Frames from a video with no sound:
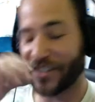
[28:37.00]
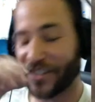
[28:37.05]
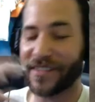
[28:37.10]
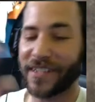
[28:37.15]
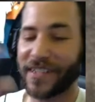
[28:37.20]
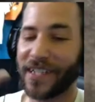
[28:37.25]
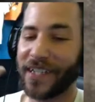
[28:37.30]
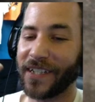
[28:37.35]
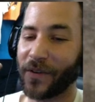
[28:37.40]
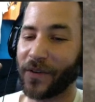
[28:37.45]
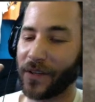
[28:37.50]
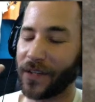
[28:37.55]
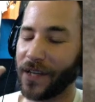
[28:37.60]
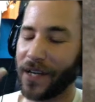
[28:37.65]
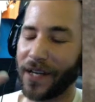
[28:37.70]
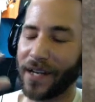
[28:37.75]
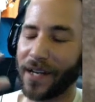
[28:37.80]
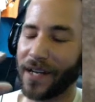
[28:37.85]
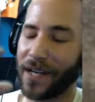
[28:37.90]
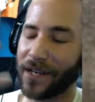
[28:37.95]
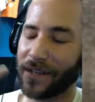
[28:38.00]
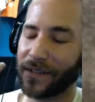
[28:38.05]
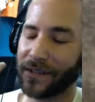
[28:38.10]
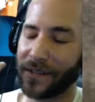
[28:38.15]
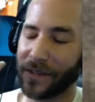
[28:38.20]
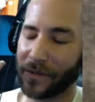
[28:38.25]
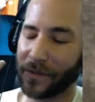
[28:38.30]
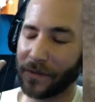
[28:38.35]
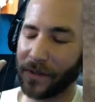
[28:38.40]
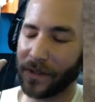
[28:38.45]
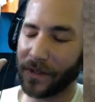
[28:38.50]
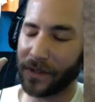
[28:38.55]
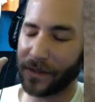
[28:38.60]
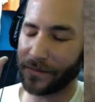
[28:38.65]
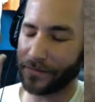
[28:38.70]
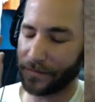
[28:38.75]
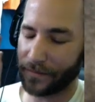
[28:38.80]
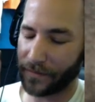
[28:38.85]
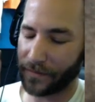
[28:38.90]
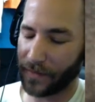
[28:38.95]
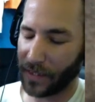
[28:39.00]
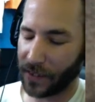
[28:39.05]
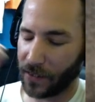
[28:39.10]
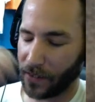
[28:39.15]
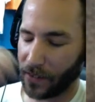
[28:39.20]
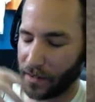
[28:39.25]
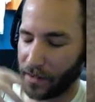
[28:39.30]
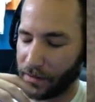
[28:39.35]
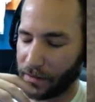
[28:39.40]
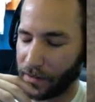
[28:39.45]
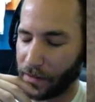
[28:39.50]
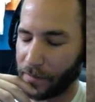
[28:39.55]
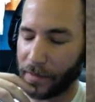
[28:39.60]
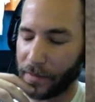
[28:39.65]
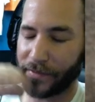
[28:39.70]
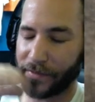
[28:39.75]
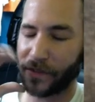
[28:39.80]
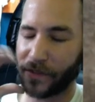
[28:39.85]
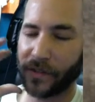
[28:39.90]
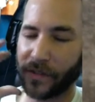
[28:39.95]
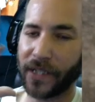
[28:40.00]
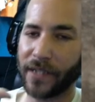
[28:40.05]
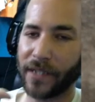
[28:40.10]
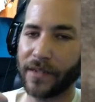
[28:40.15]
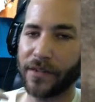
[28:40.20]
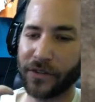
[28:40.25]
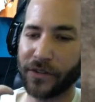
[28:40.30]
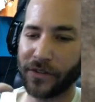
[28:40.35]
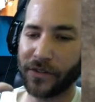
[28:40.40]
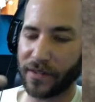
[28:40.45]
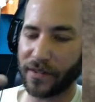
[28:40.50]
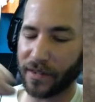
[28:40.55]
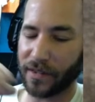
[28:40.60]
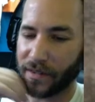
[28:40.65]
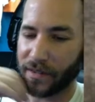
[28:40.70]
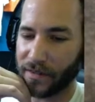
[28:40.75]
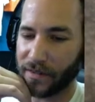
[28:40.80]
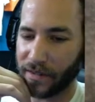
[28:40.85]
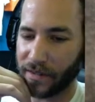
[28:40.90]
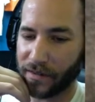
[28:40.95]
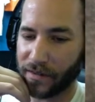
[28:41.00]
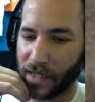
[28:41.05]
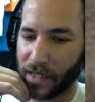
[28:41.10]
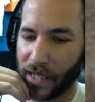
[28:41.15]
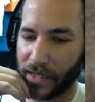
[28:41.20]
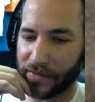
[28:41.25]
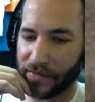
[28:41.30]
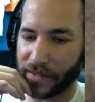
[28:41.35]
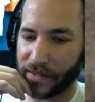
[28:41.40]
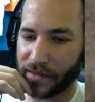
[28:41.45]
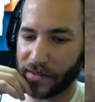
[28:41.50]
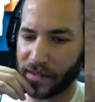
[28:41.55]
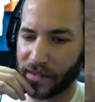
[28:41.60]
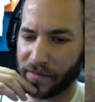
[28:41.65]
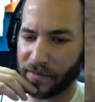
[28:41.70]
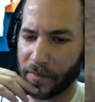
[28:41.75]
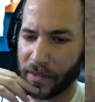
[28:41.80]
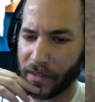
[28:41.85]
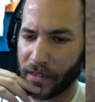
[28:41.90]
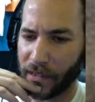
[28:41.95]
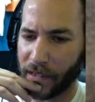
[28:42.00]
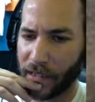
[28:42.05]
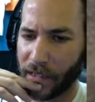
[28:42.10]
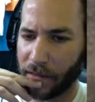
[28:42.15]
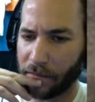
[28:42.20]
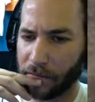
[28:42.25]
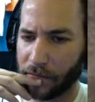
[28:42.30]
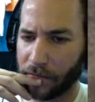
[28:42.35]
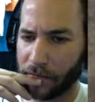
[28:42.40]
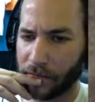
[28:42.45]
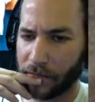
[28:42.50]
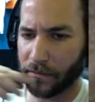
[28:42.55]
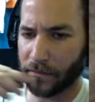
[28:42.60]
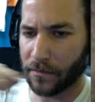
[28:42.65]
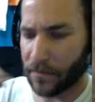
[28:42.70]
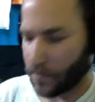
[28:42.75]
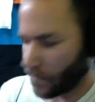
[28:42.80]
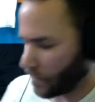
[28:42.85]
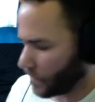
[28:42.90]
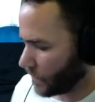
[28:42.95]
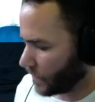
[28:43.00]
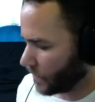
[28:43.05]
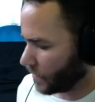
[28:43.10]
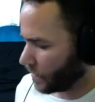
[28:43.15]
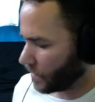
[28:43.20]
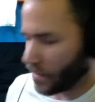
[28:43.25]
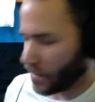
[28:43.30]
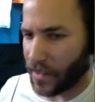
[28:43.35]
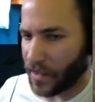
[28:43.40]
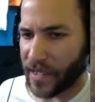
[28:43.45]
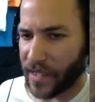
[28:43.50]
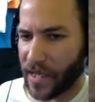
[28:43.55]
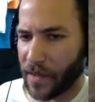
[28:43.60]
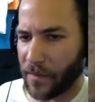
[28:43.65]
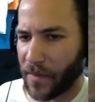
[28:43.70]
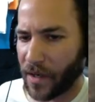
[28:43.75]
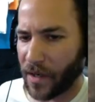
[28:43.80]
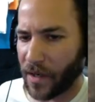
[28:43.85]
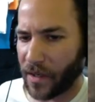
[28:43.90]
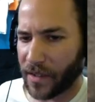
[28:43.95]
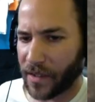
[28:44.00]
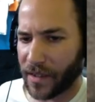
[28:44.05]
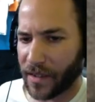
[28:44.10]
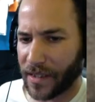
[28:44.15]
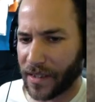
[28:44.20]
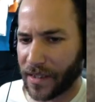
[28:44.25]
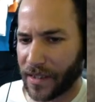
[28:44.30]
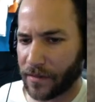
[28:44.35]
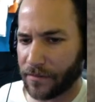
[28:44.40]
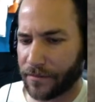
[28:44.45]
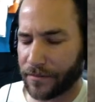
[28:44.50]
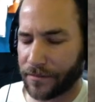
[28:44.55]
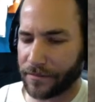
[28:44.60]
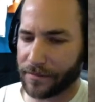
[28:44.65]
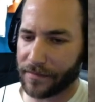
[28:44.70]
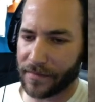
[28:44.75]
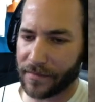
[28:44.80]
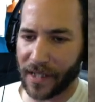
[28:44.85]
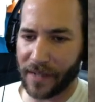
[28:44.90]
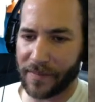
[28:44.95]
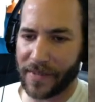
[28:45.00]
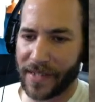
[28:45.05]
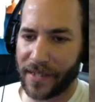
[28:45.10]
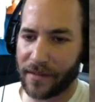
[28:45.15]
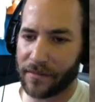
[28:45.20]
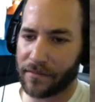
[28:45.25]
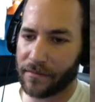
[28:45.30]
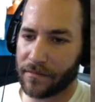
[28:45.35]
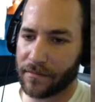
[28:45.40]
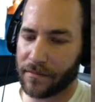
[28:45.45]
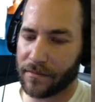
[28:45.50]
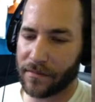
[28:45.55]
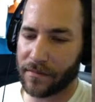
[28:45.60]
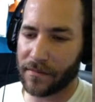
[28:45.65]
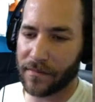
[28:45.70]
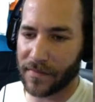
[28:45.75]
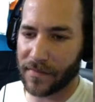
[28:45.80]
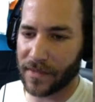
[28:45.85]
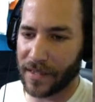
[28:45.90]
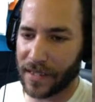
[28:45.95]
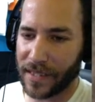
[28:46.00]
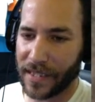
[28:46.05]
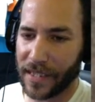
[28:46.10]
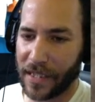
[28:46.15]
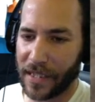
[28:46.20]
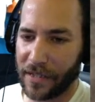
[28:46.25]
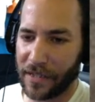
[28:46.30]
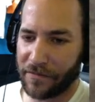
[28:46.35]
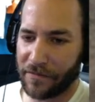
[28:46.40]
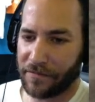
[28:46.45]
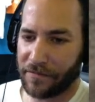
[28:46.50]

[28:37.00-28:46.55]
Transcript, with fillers: saying, or I, I don't know. Uh, I'm, I'm, still getting used to this, this lifey stuff, but um, yeah, Mark, uh, I mean, if